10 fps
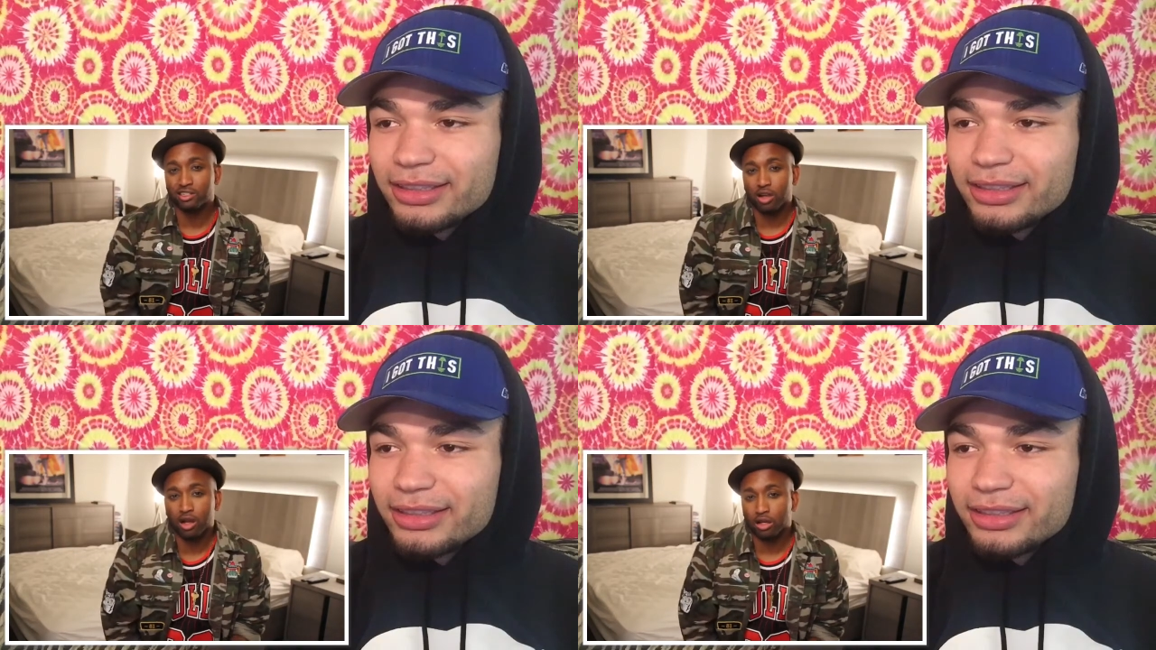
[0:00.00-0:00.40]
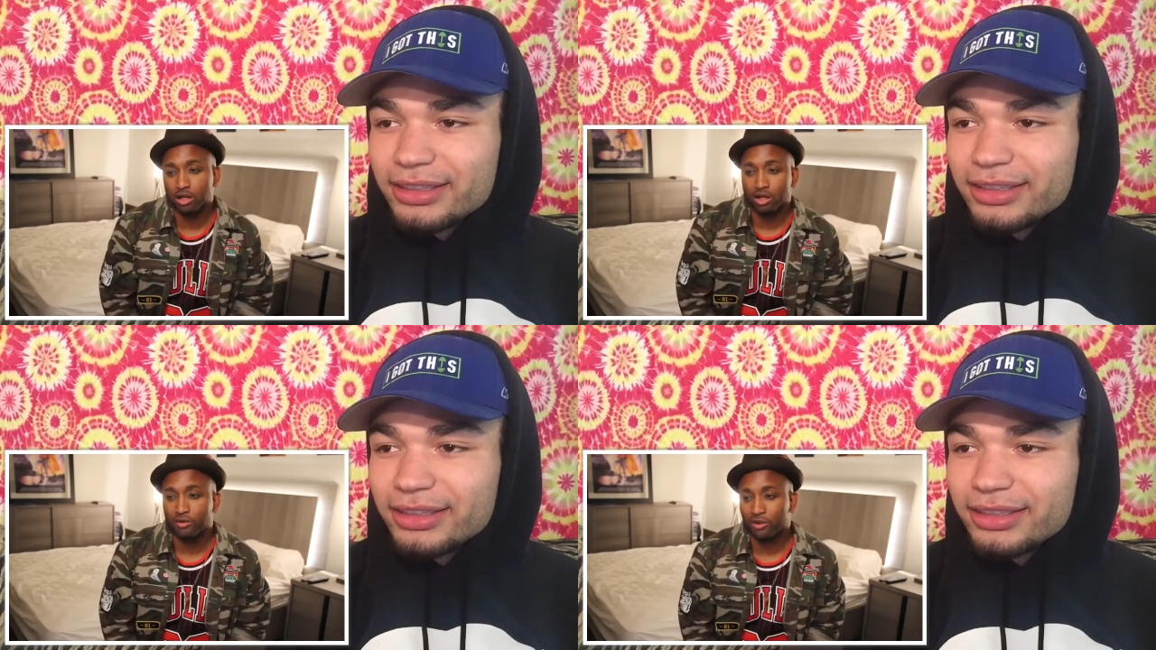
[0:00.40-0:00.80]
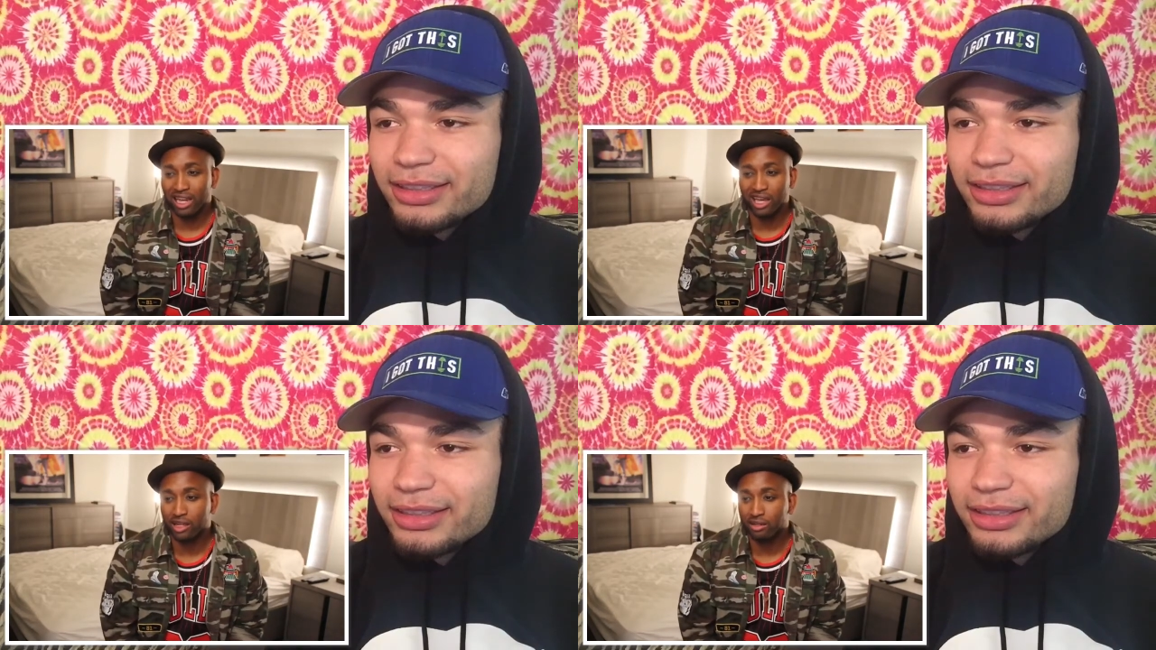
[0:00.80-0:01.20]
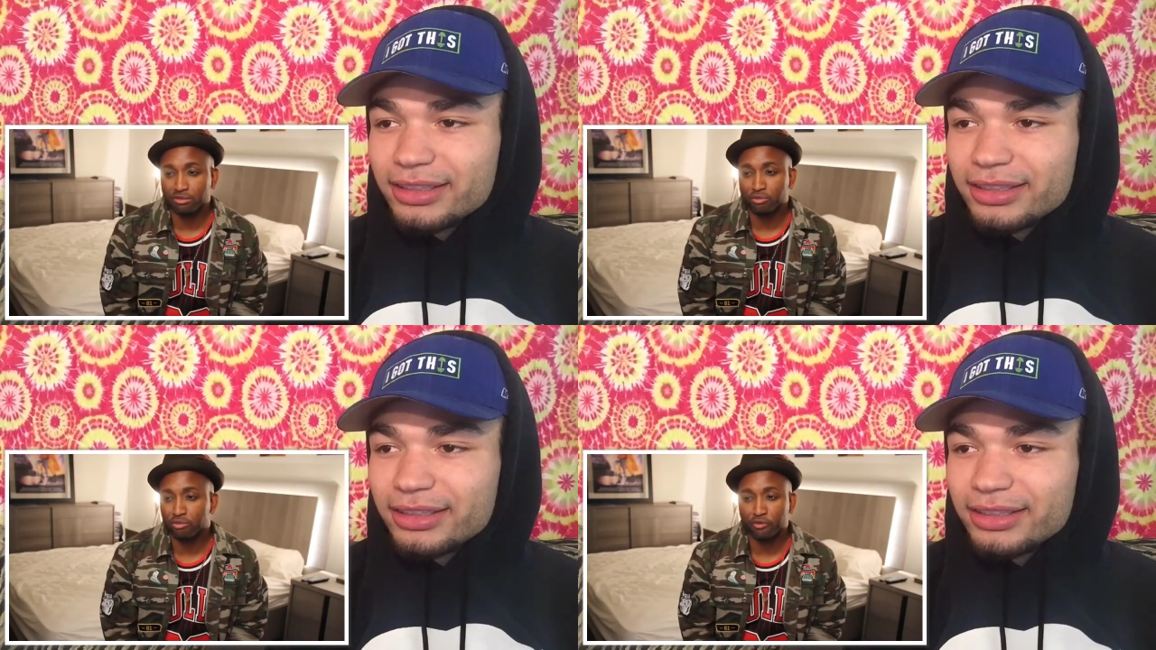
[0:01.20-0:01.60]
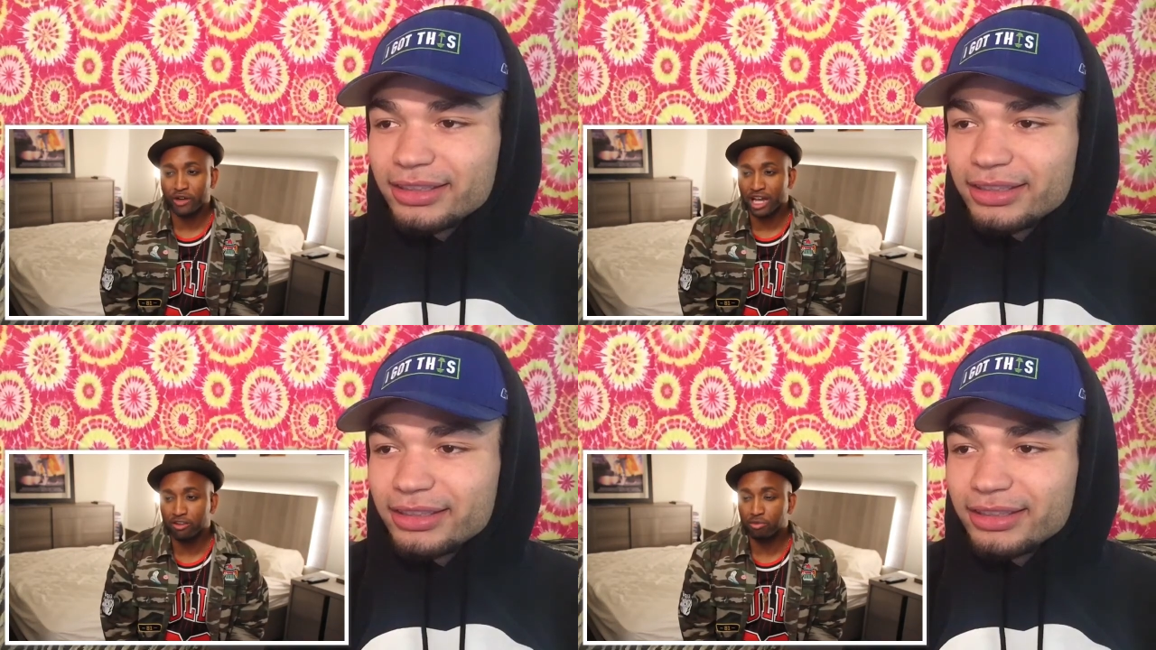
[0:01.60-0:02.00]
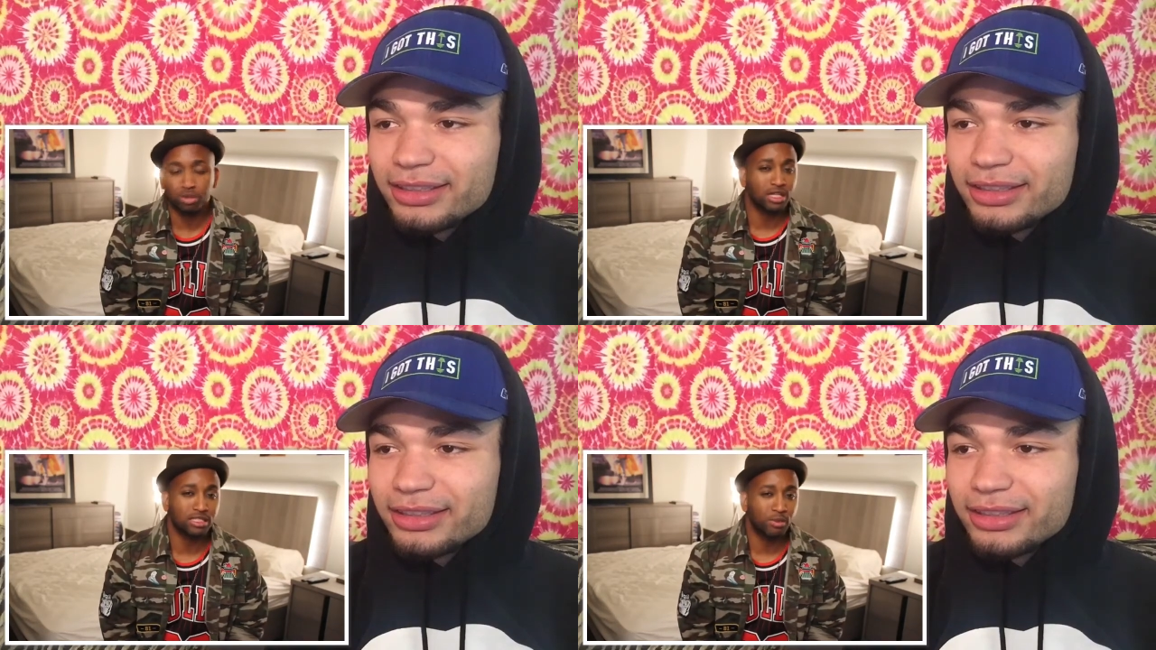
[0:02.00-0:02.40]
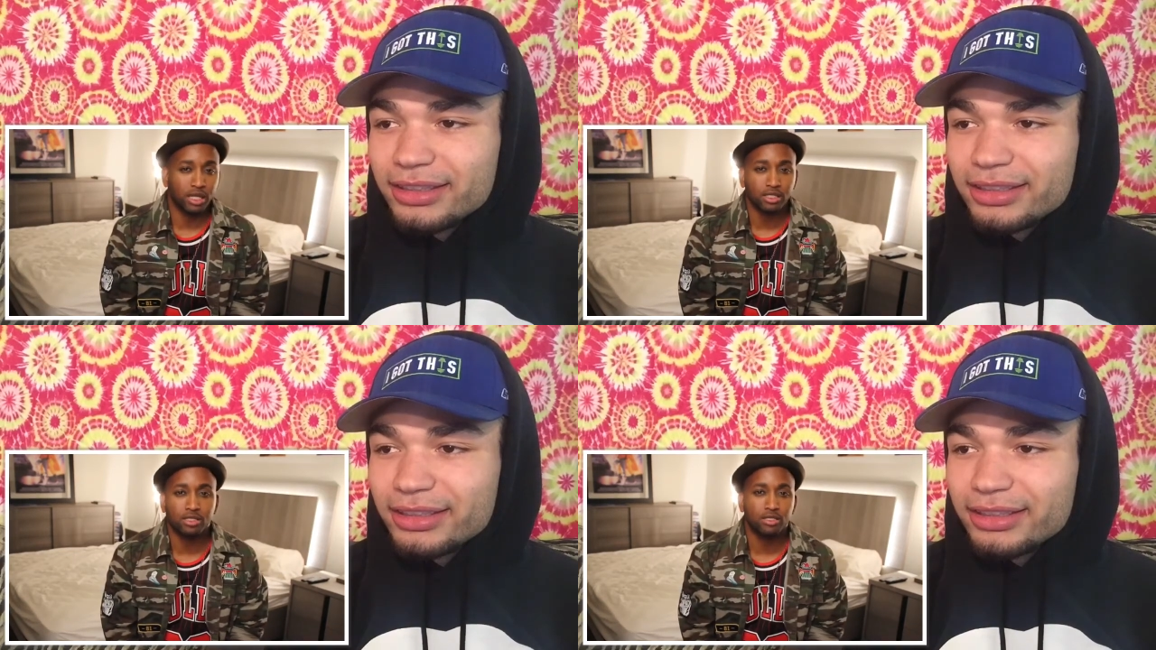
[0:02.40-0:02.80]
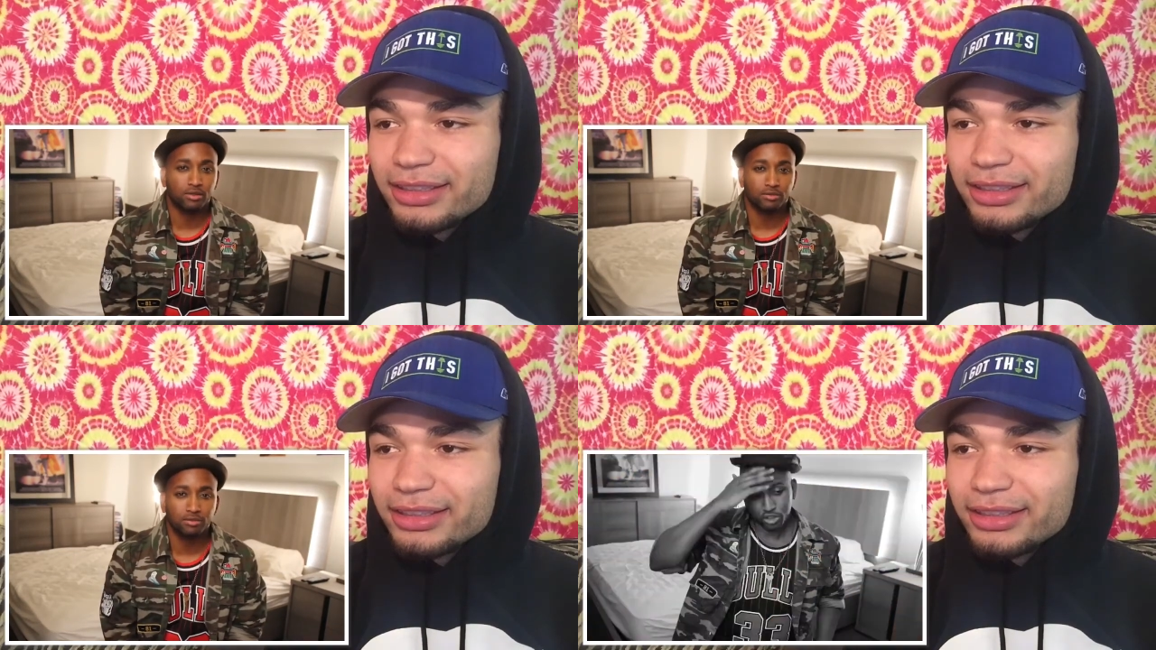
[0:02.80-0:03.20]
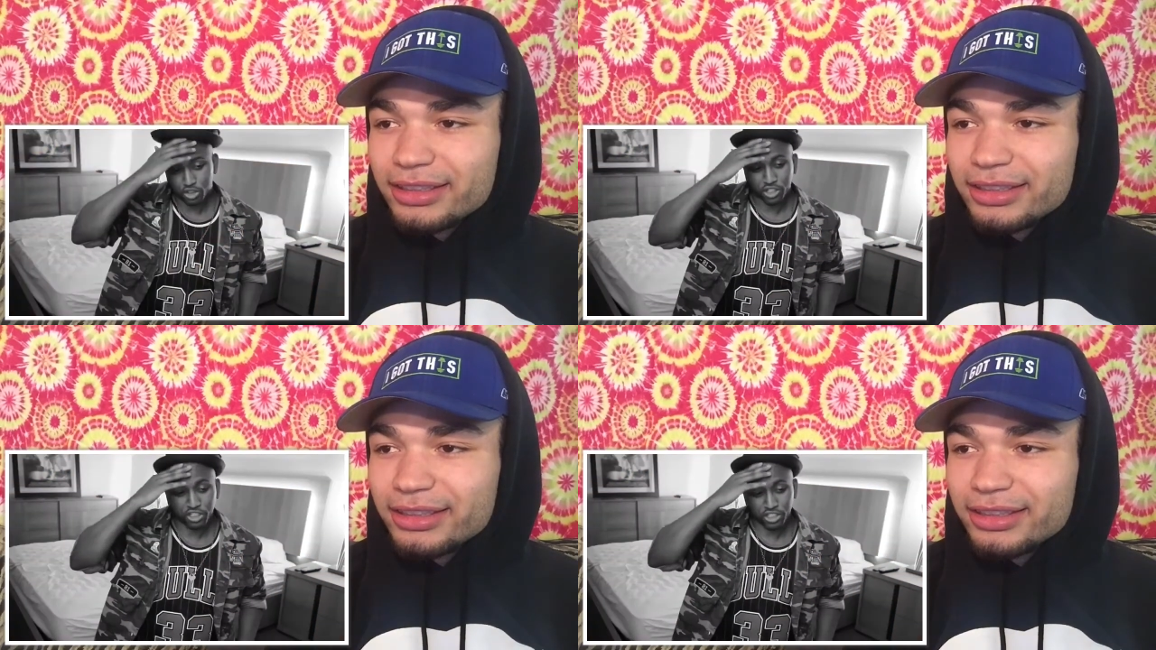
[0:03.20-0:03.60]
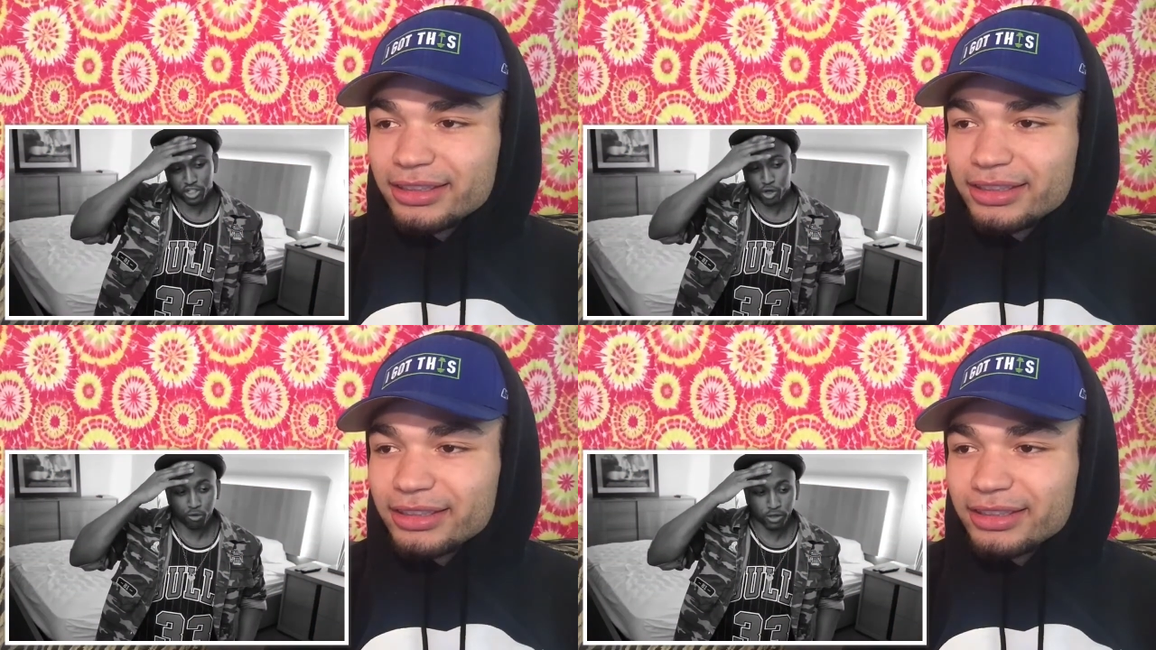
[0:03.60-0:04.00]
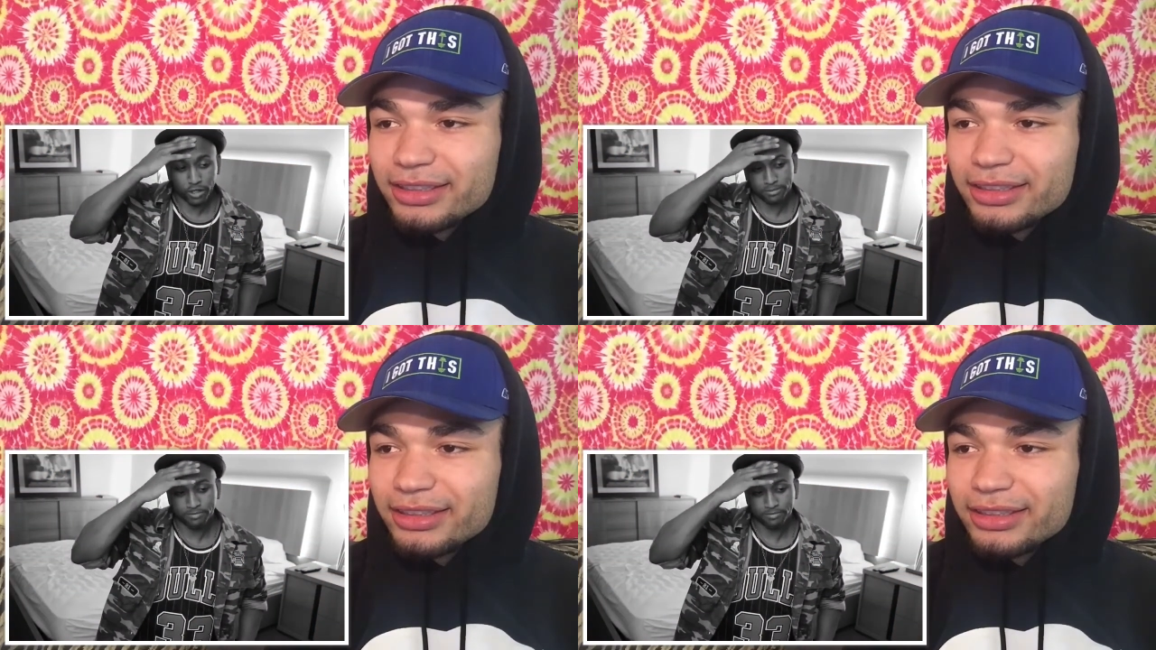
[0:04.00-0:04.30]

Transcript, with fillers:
Speaker 1: talk for like 5+ months. GG, no re.